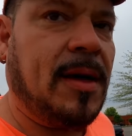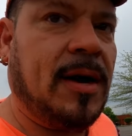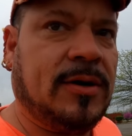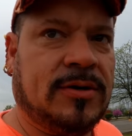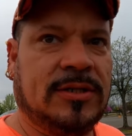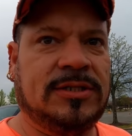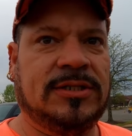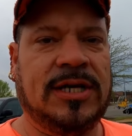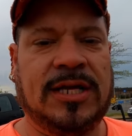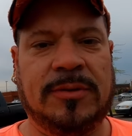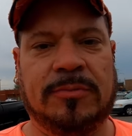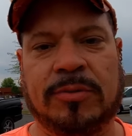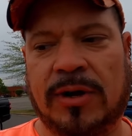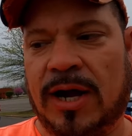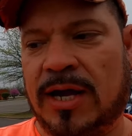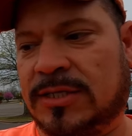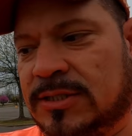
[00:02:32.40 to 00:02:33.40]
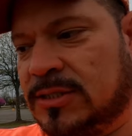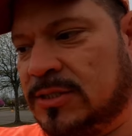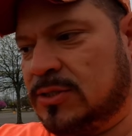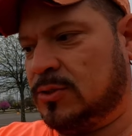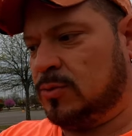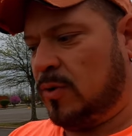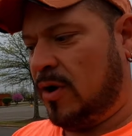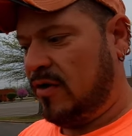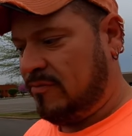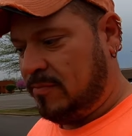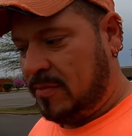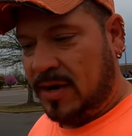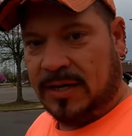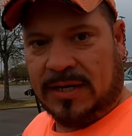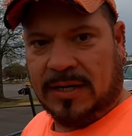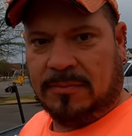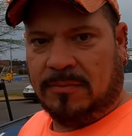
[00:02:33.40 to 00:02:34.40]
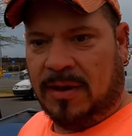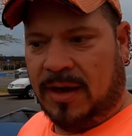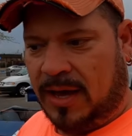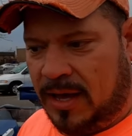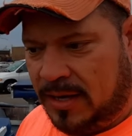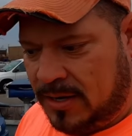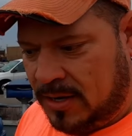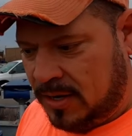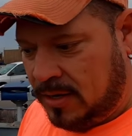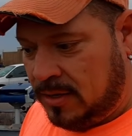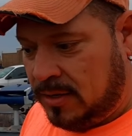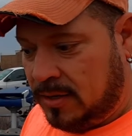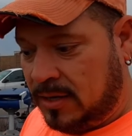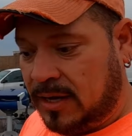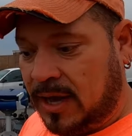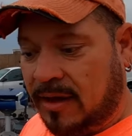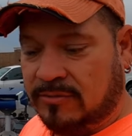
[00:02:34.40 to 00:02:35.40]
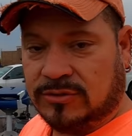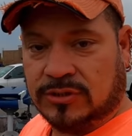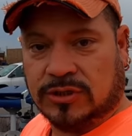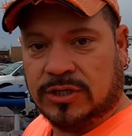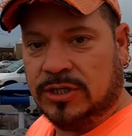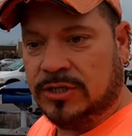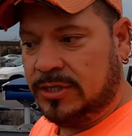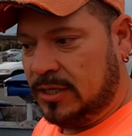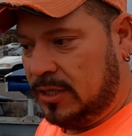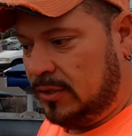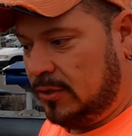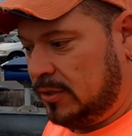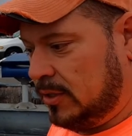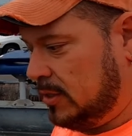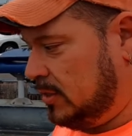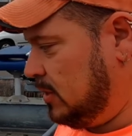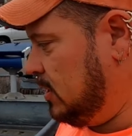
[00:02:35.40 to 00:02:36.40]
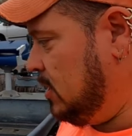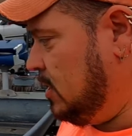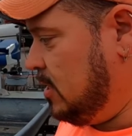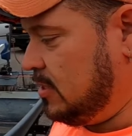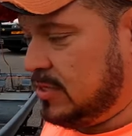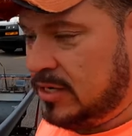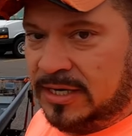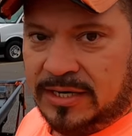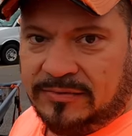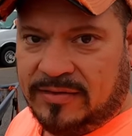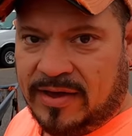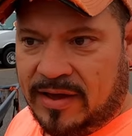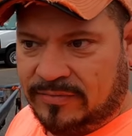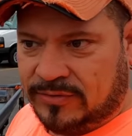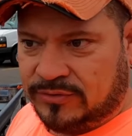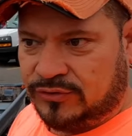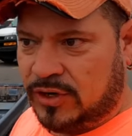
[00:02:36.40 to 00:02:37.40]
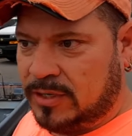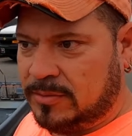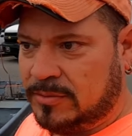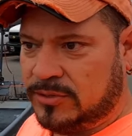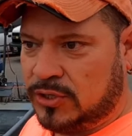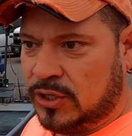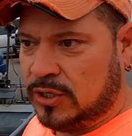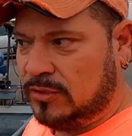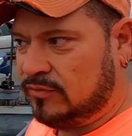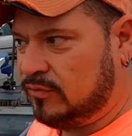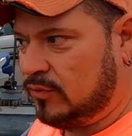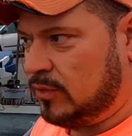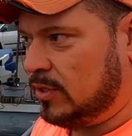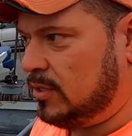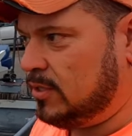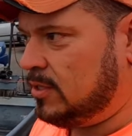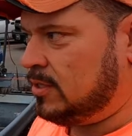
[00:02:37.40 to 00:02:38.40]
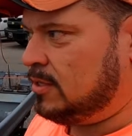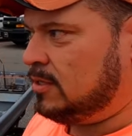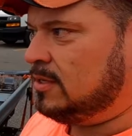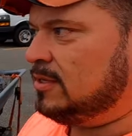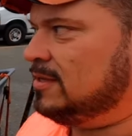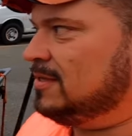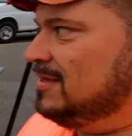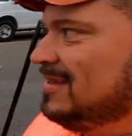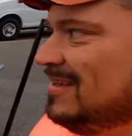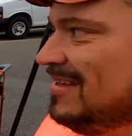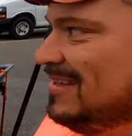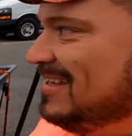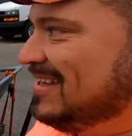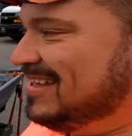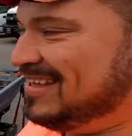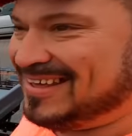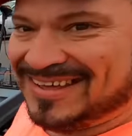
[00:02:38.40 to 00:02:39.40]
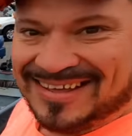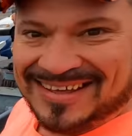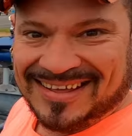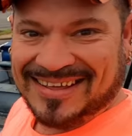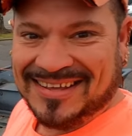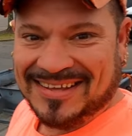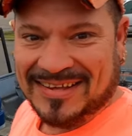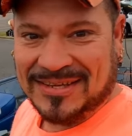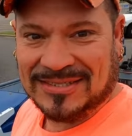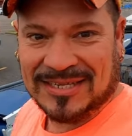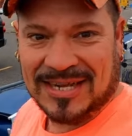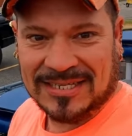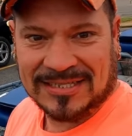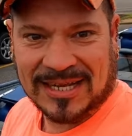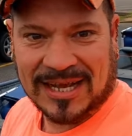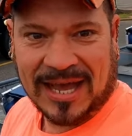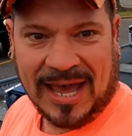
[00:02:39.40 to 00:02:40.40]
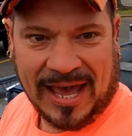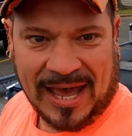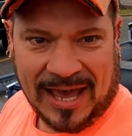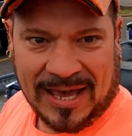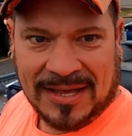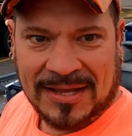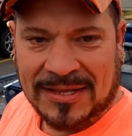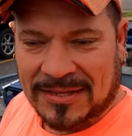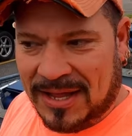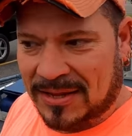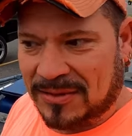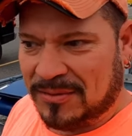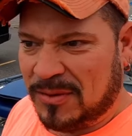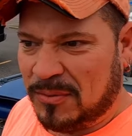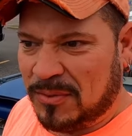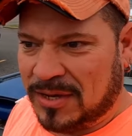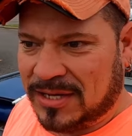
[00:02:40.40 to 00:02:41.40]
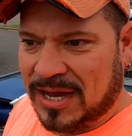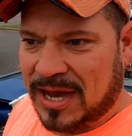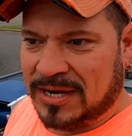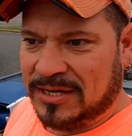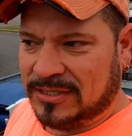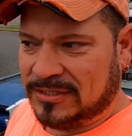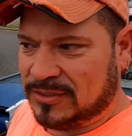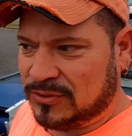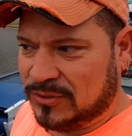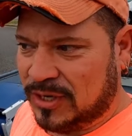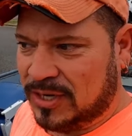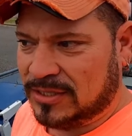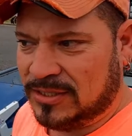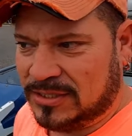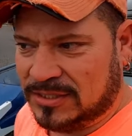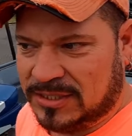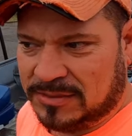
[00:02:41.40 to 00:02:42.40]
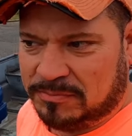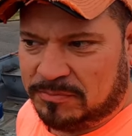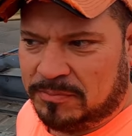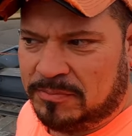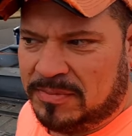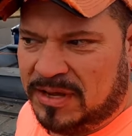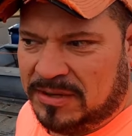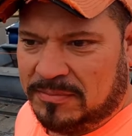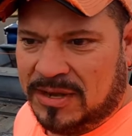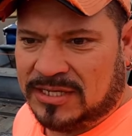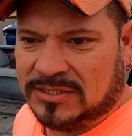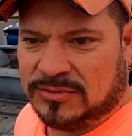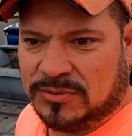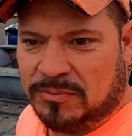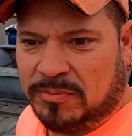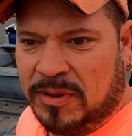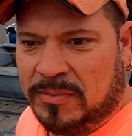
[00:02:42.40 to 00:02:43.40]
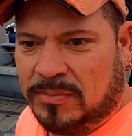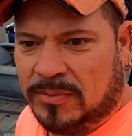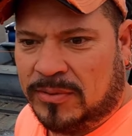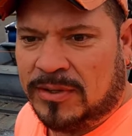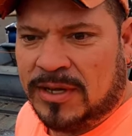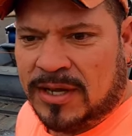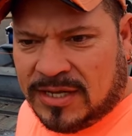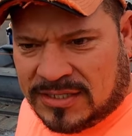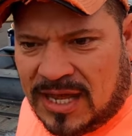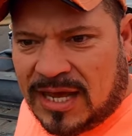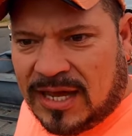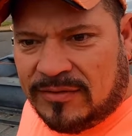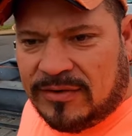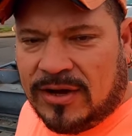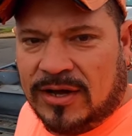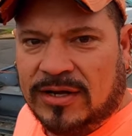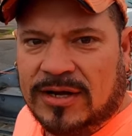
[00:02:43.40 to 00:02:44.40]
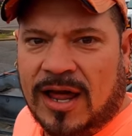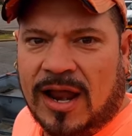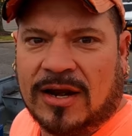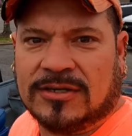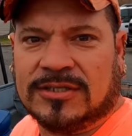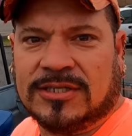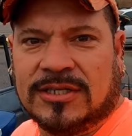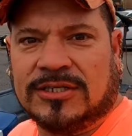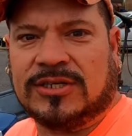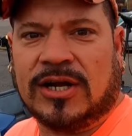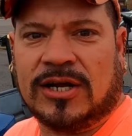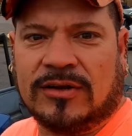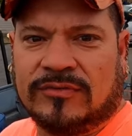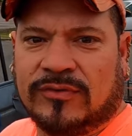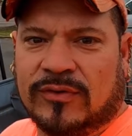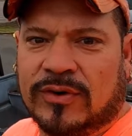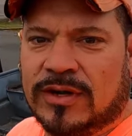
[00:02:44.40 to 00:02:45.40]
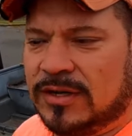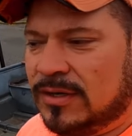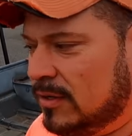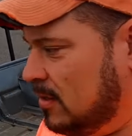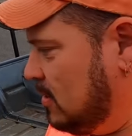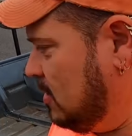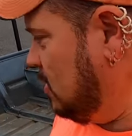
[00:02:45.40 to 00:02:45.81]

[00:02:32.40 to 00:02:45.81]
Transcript: I'm not gonna say the price because his wife might get mad. Gave us a good deal on it. Didn't even have to trade him a turtle for it. Usually to say, hey, that other one guy does on Craigslist, he, he messes with people. Because I give you $100 in the turtle for it.